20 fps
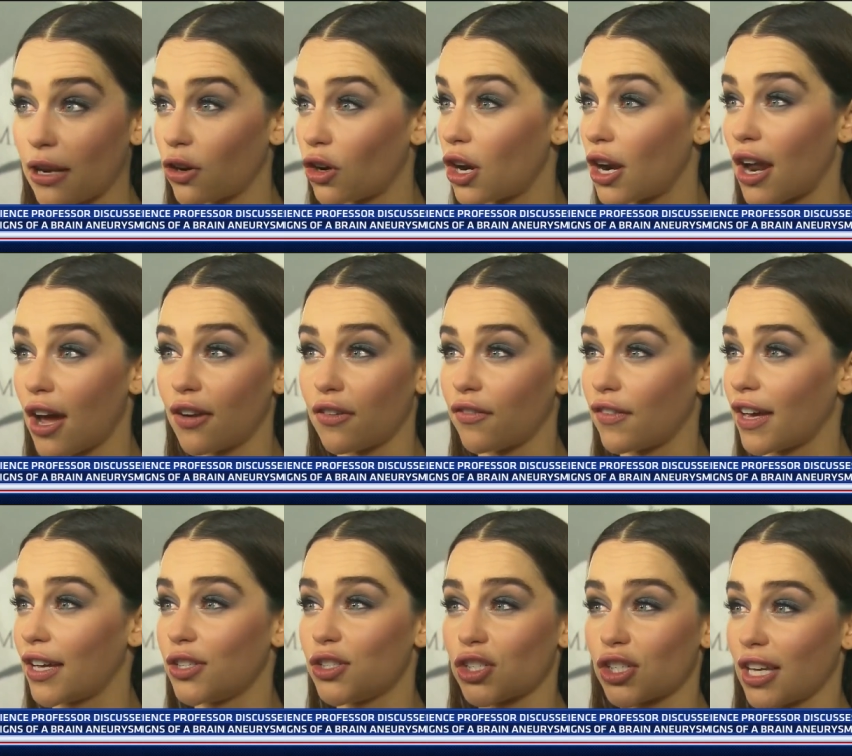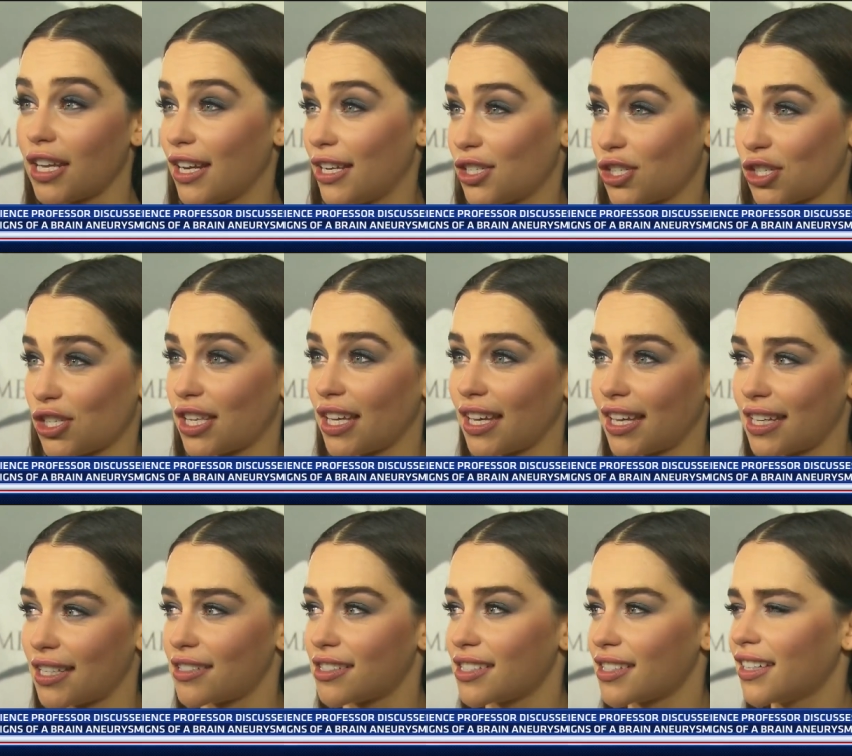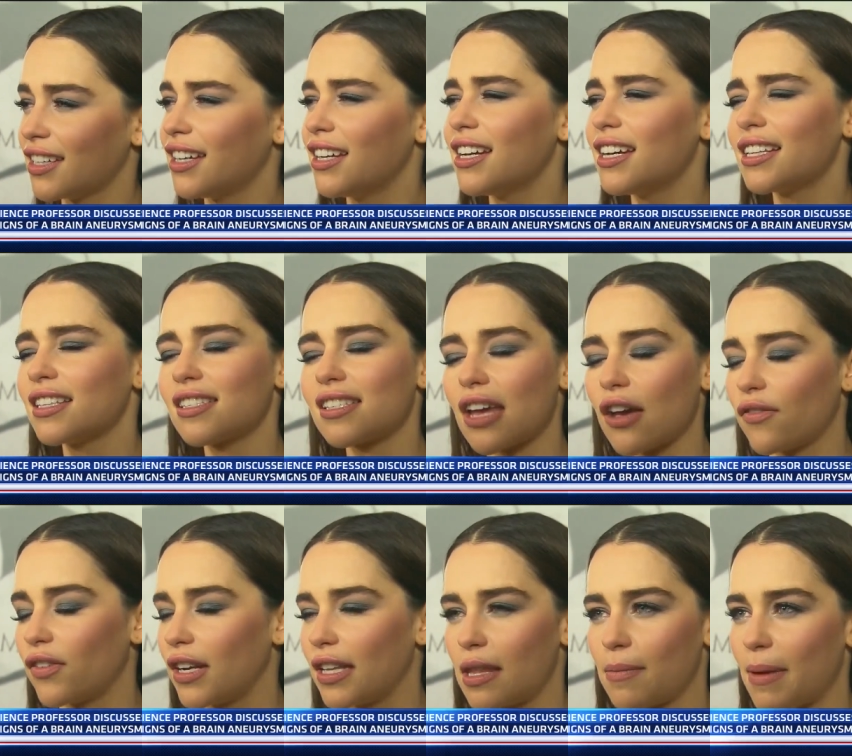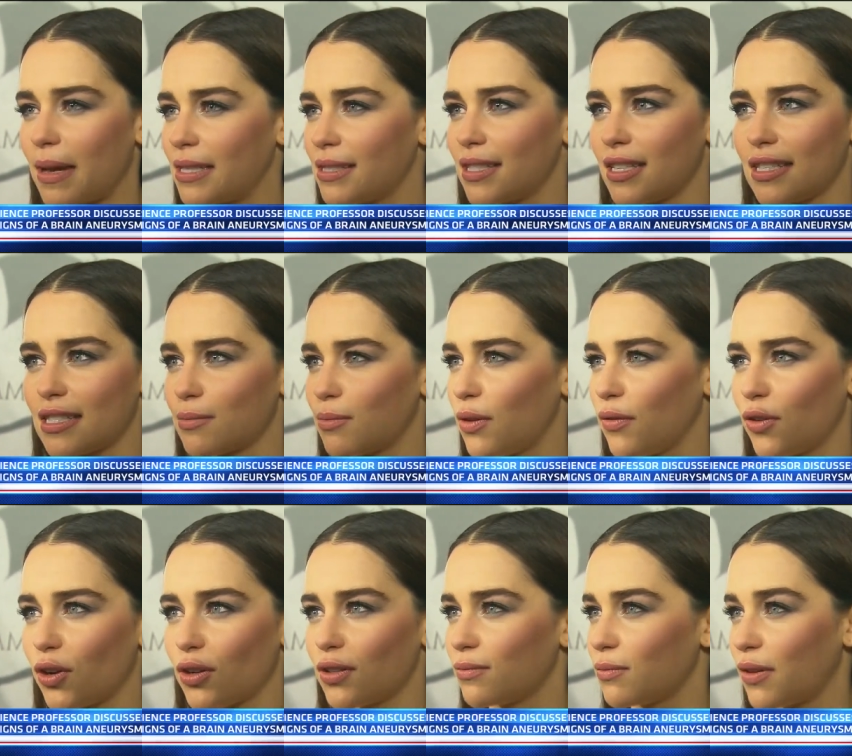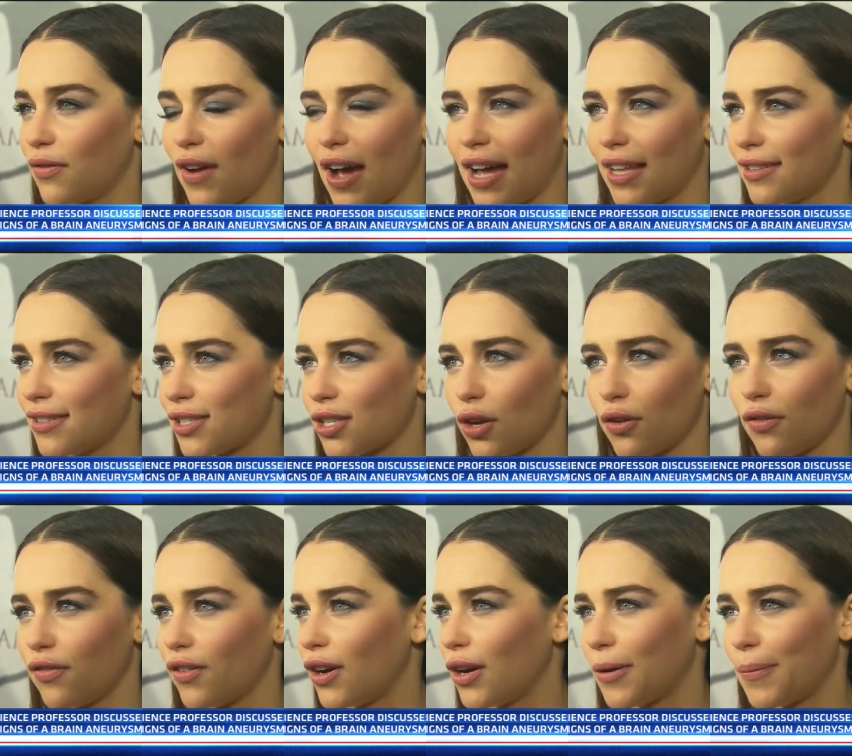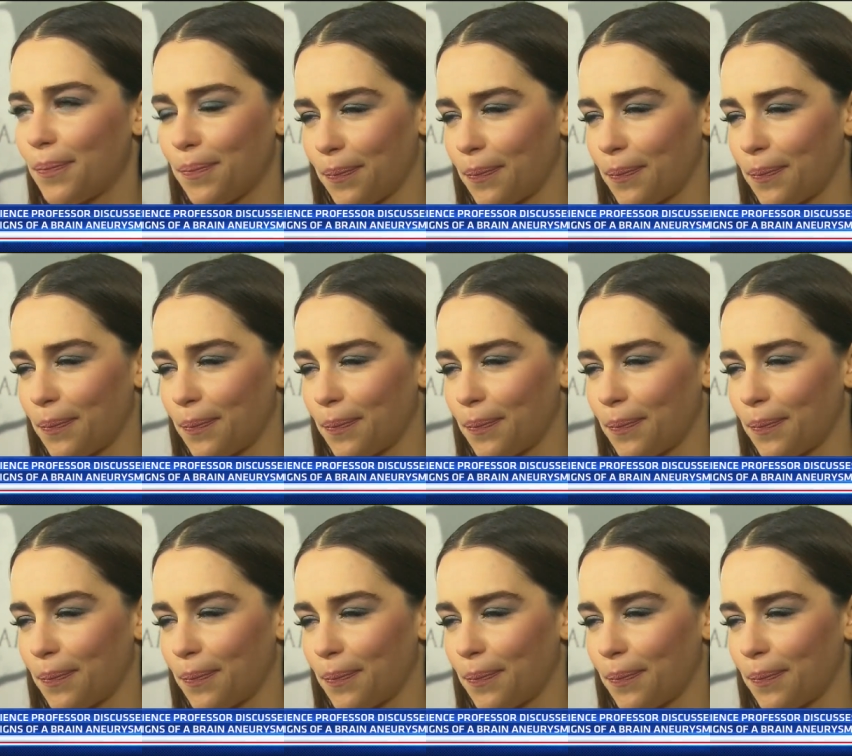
A lot of times, if there is the first one, um, and in her case, she had